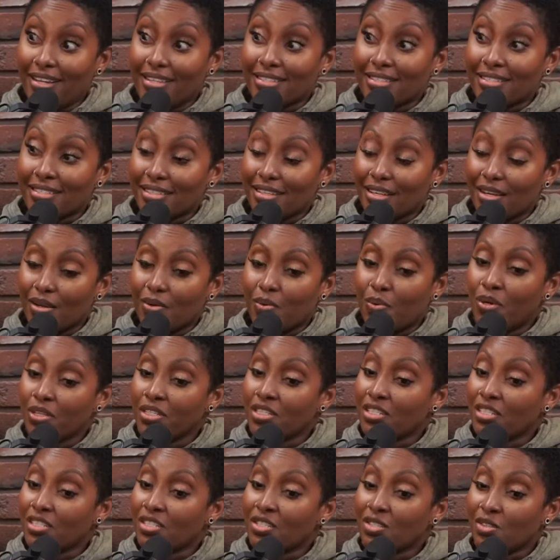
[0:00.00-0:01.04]
you know
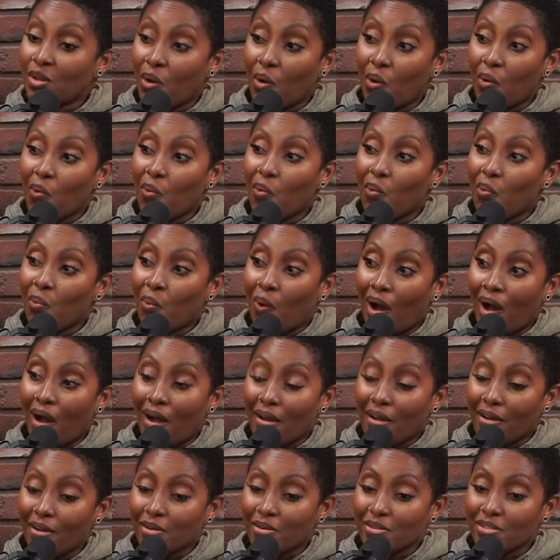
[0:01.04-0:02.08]
which is so
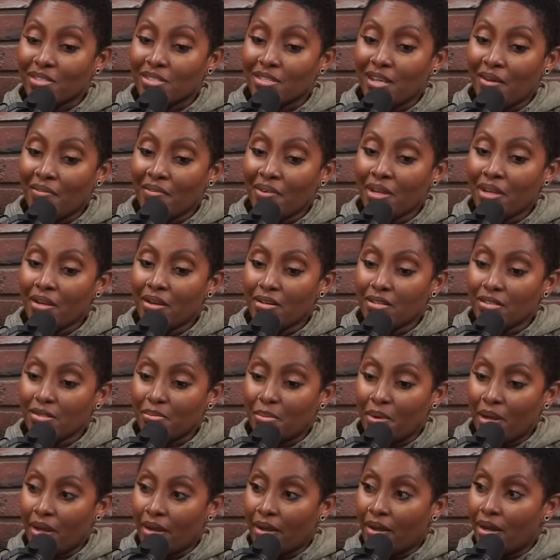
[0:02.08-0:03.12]
wild yeah. seven years
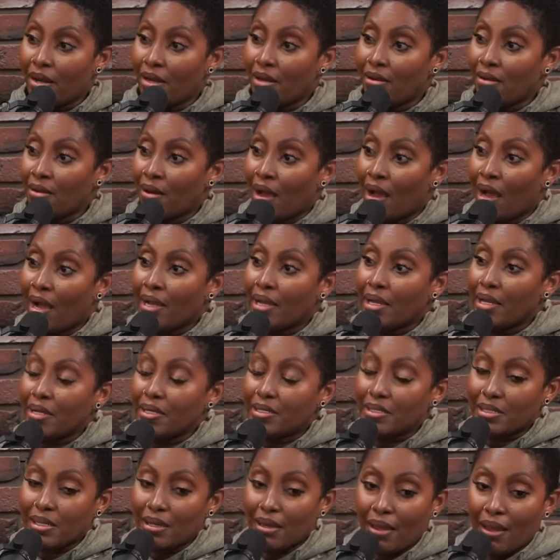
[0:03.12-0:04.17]
married nine so,
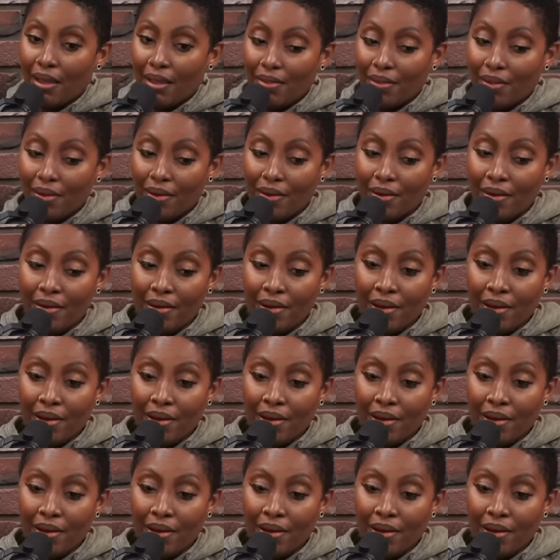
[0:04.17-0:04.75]
years together yeah,